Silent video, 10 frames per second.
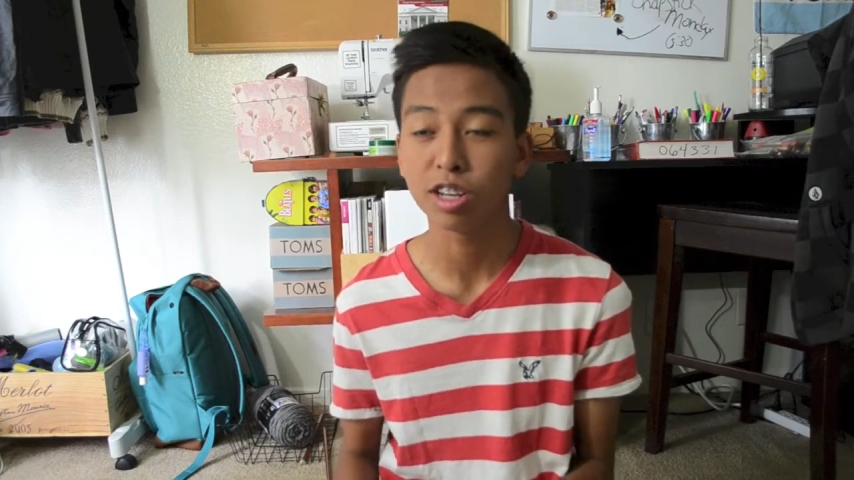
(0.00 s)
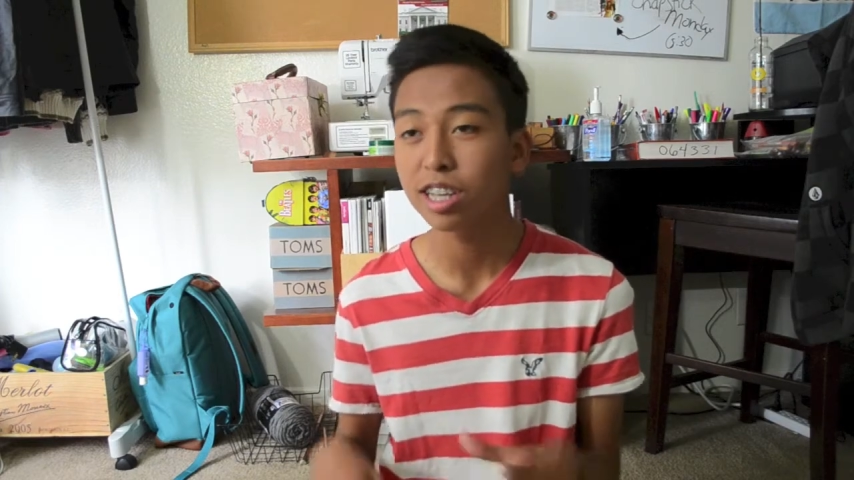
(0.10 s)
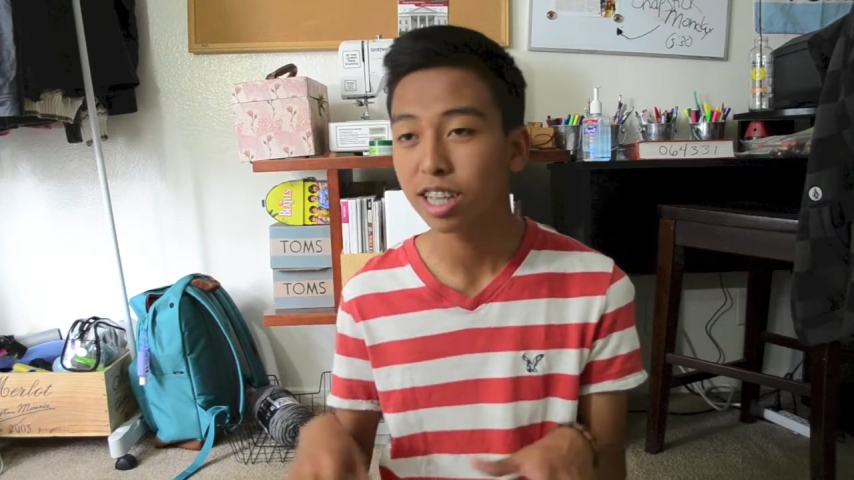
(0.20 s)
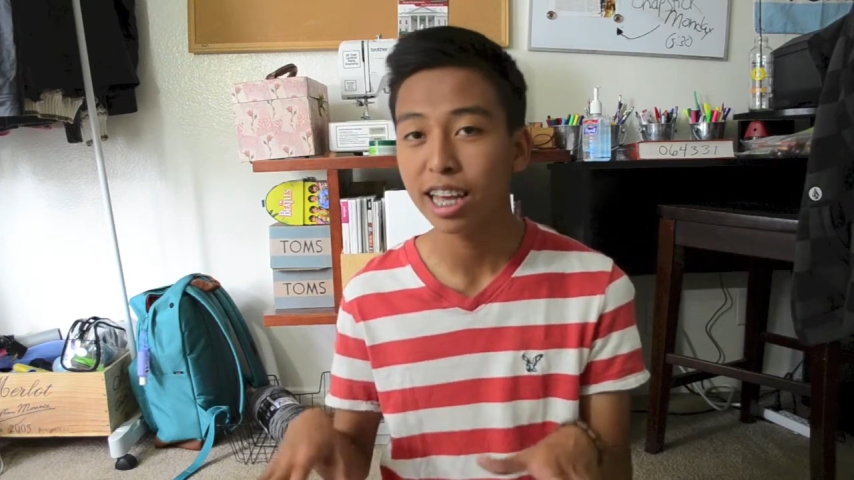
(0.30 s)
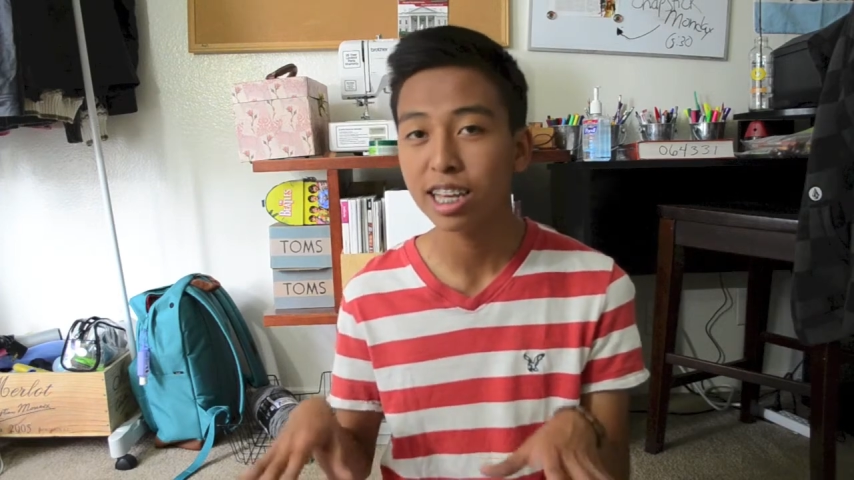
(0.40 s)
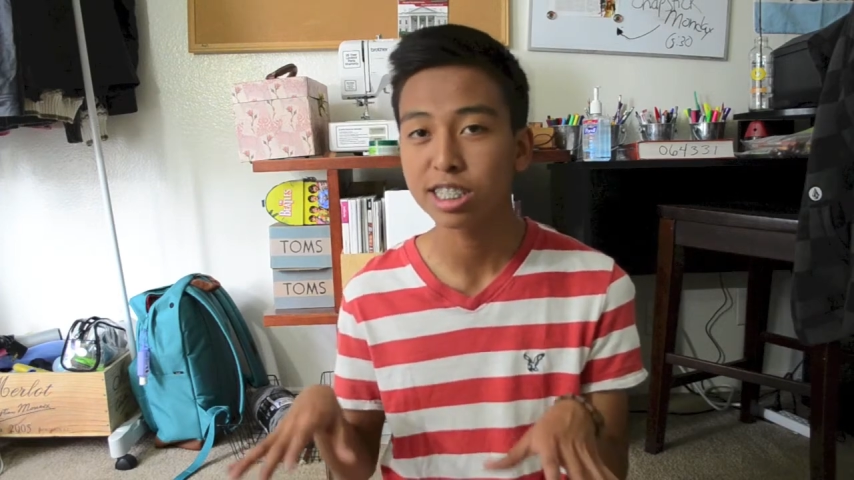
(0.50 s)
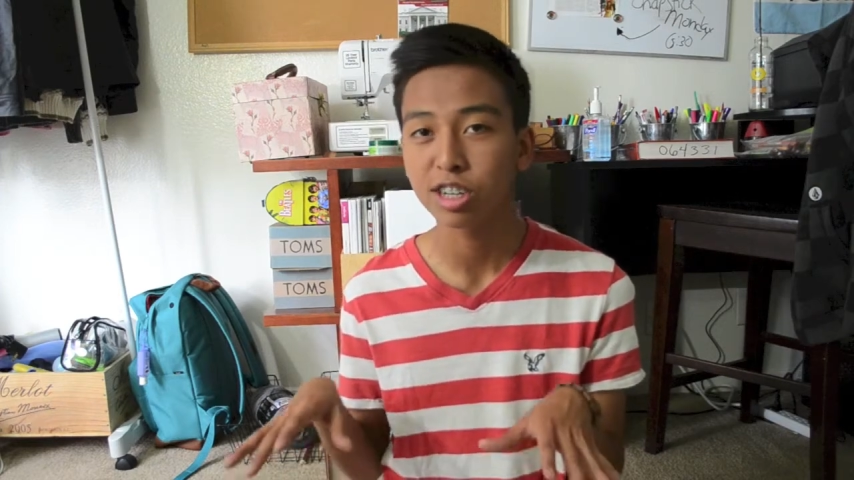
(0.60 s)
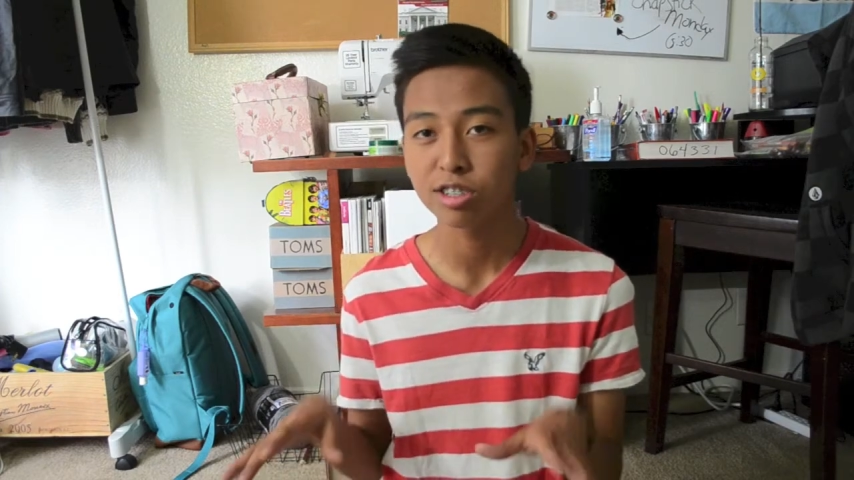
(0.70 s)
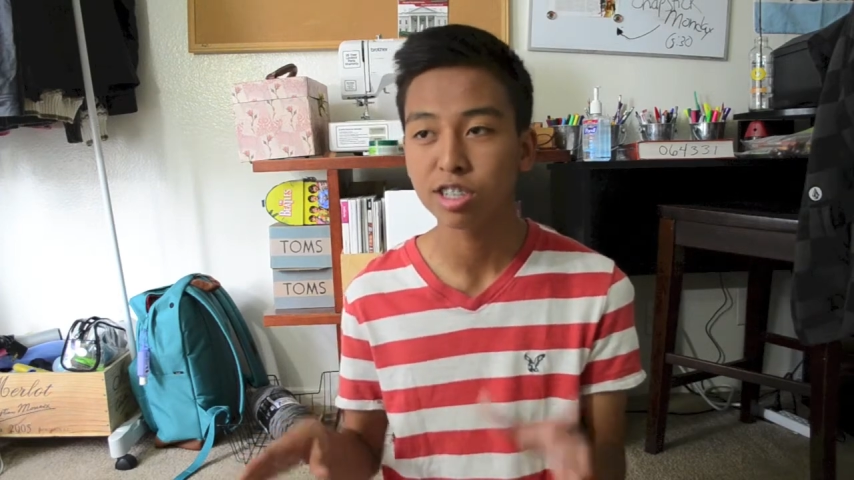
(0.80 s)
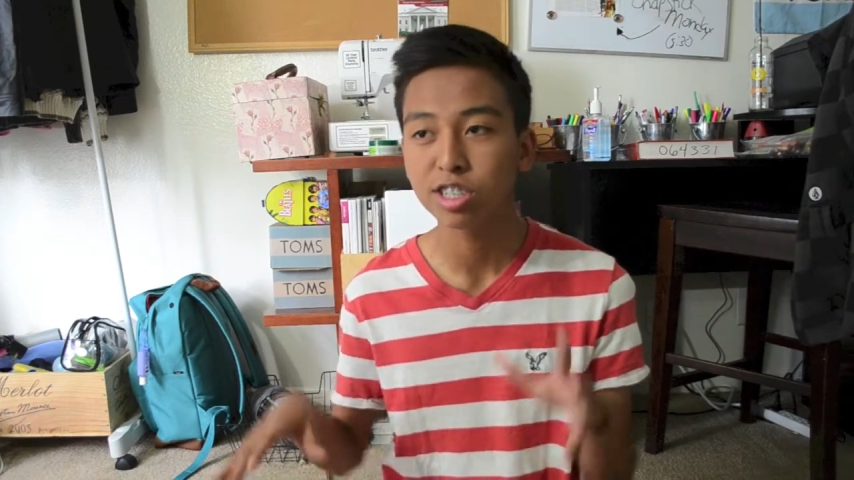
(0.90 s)
He like
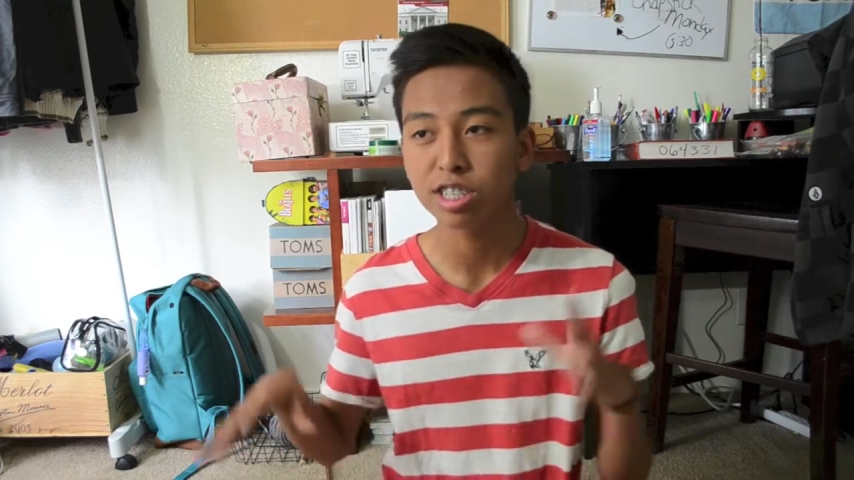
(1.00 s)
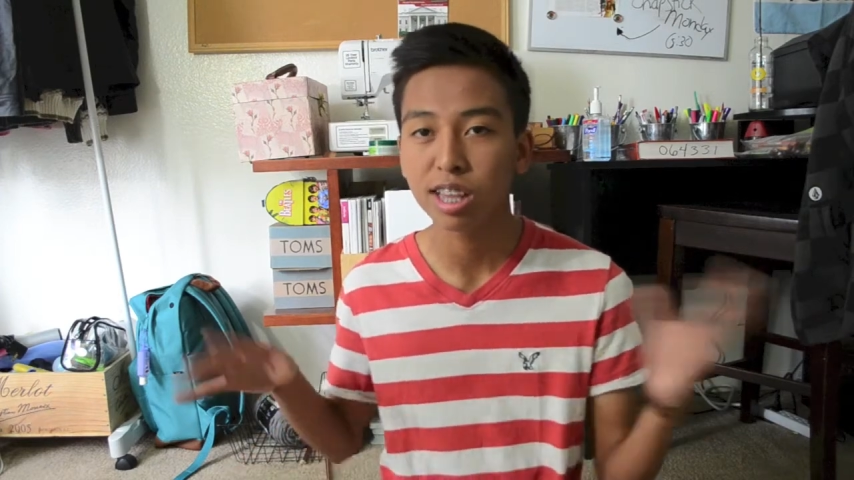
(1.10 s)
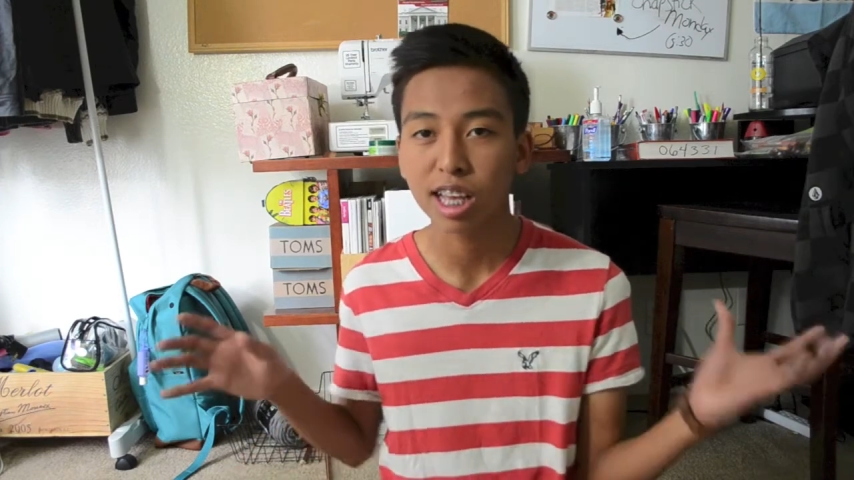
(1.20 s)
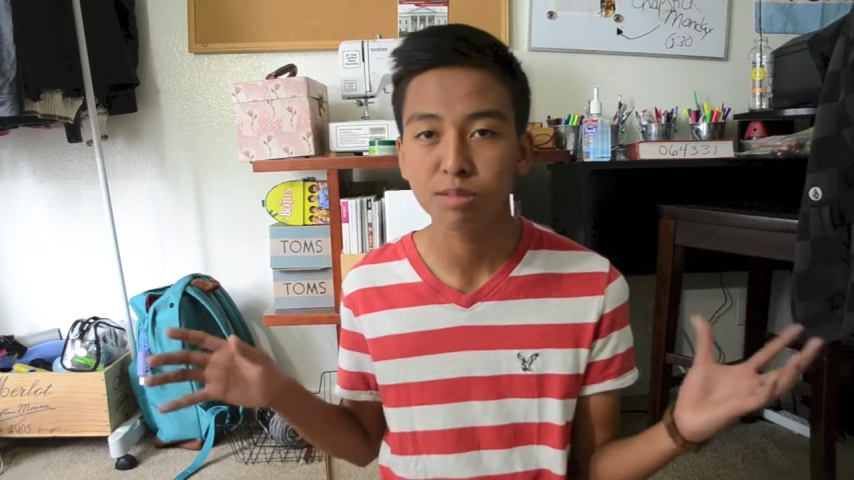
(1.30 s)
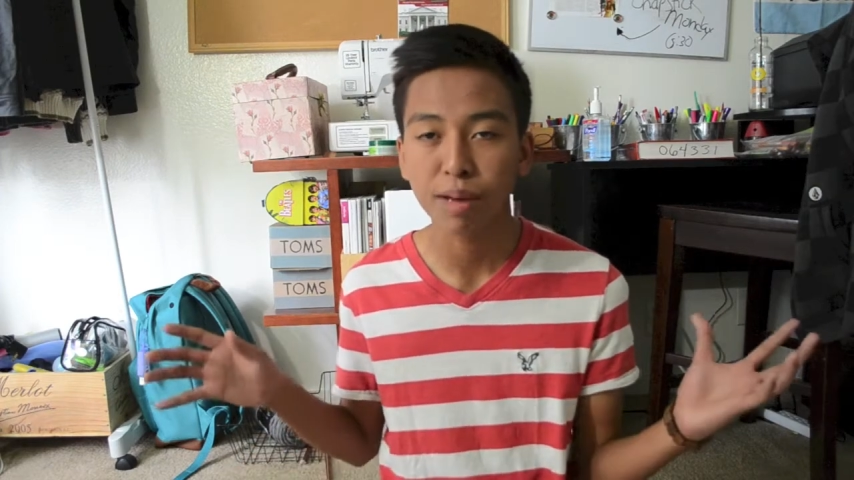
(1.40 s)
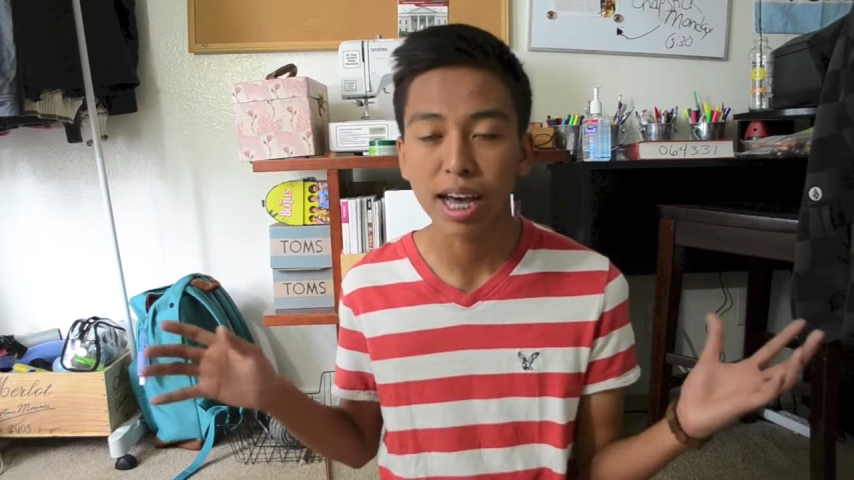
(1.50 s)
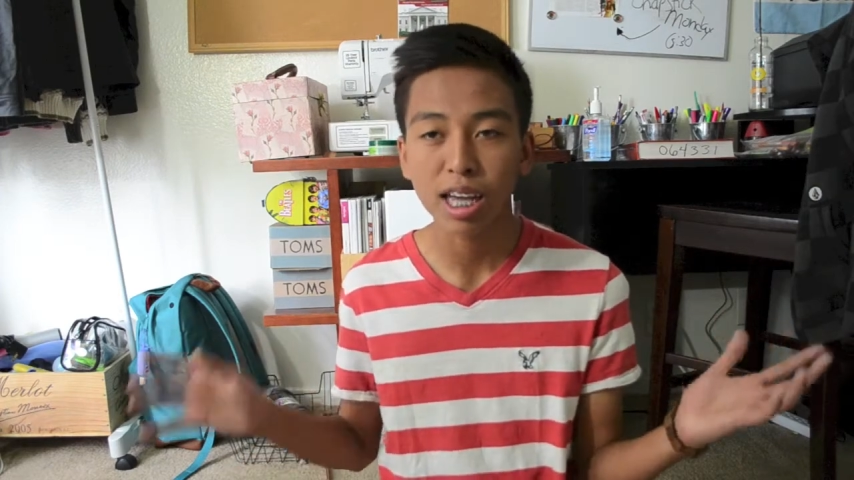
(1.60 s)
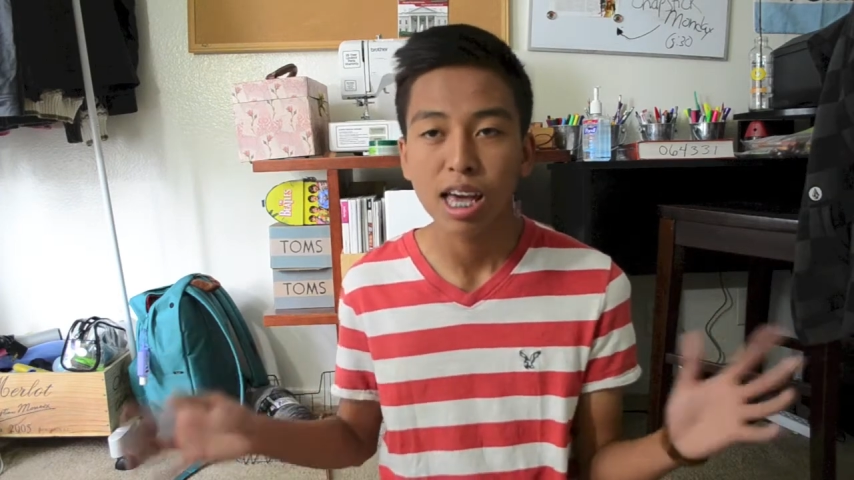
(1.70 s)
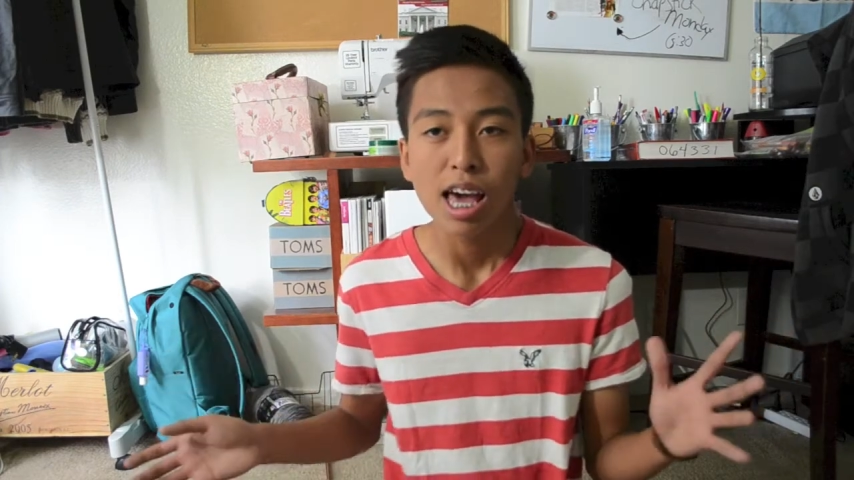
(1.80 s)
seriously just lays back